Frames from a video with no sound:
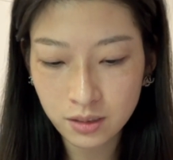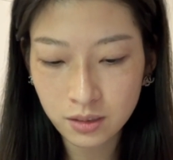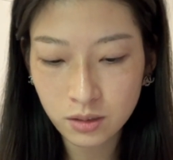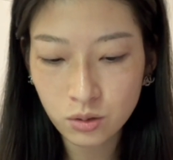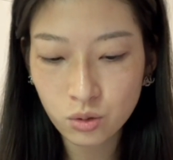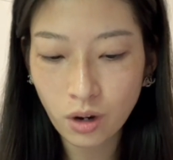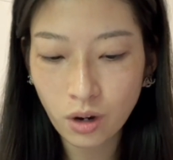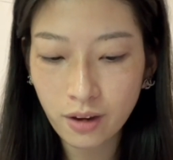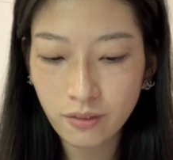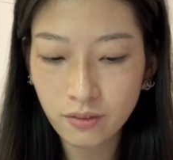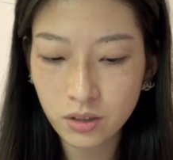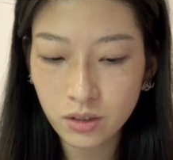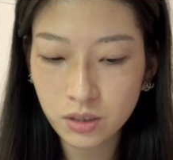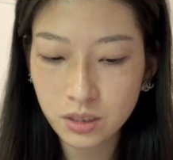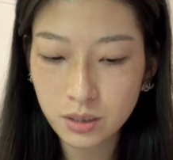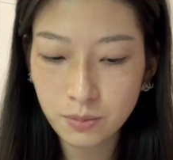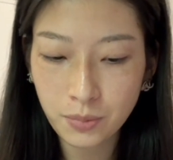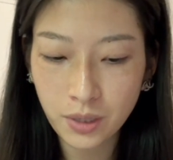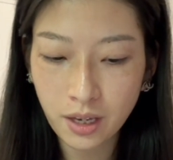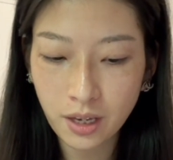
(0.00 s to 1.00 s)

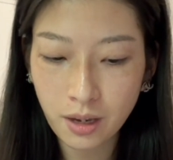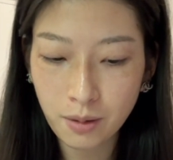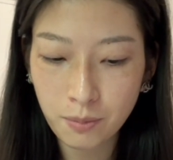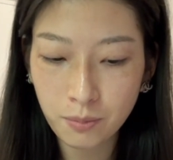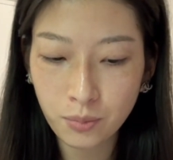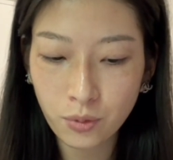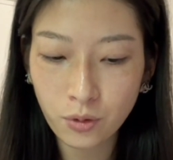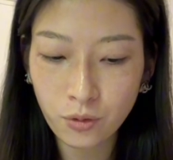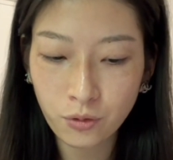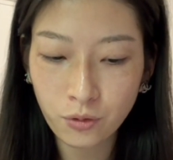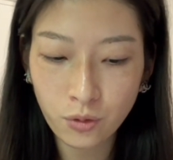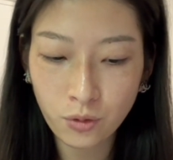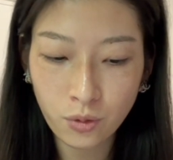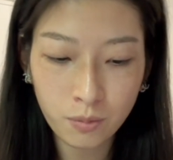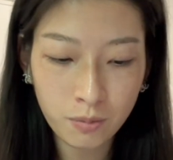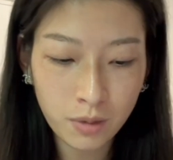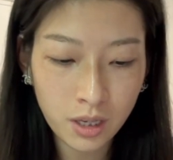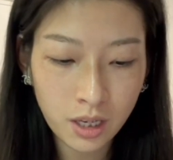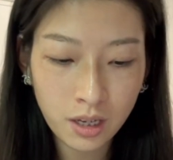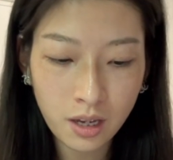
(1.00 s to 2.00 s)
drivers began
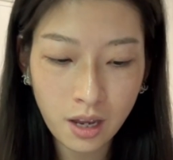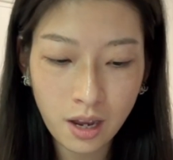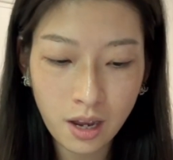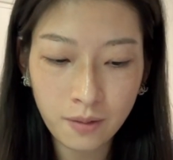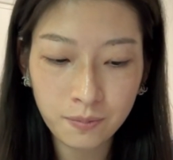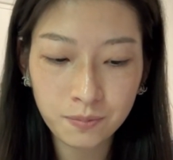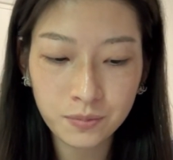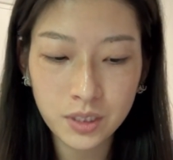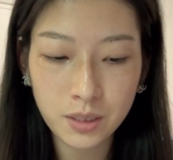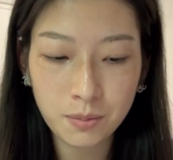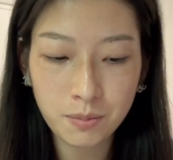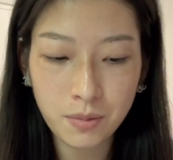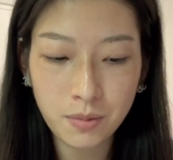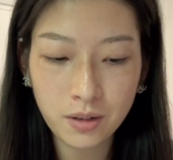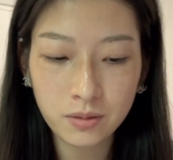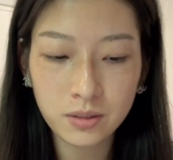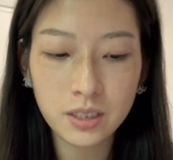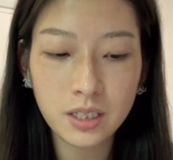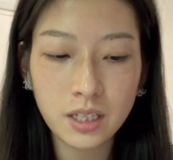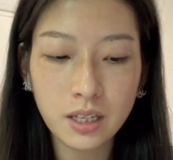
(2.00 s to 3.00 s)
performing
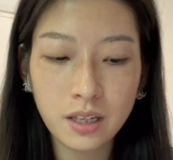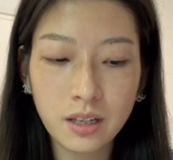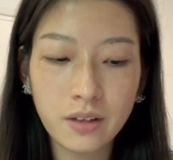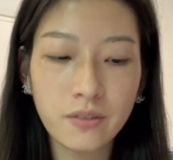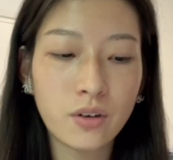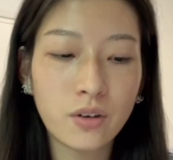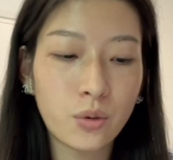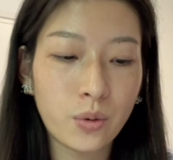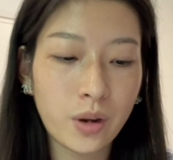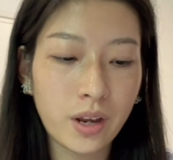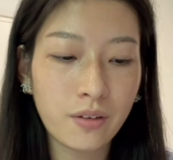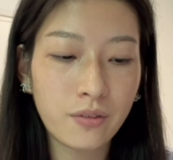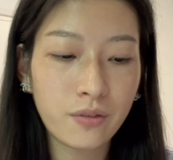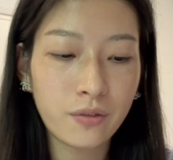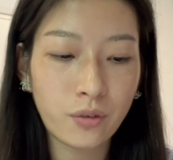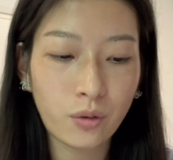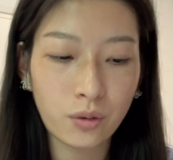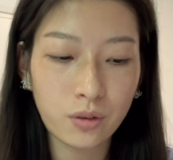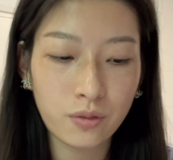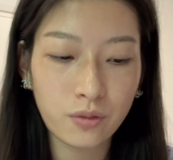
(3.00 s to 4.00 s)
on-demand delivery
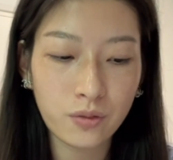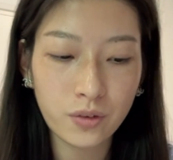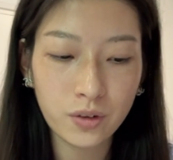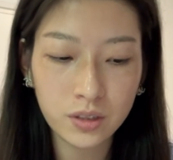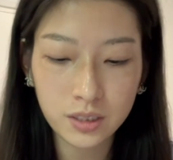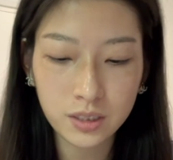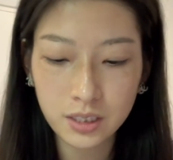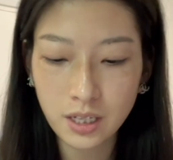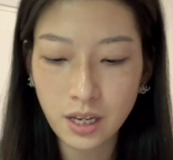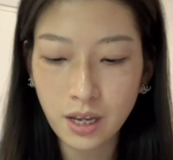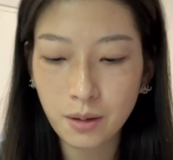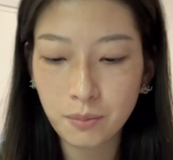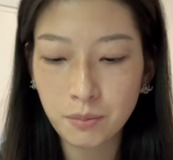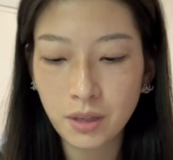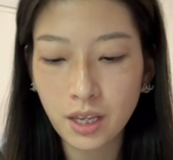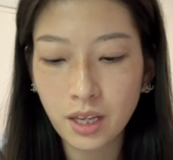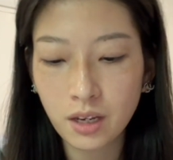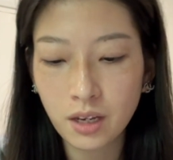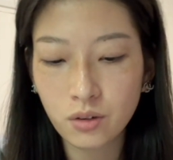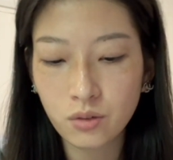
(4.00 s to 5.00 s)
for the first time
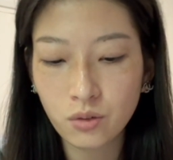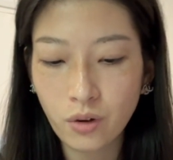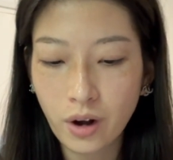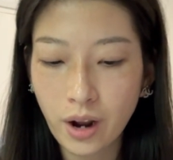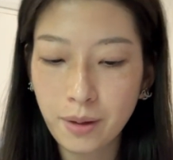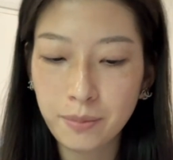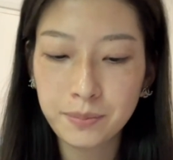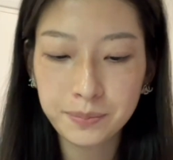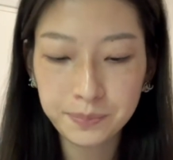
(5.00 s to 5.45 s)
in Grab.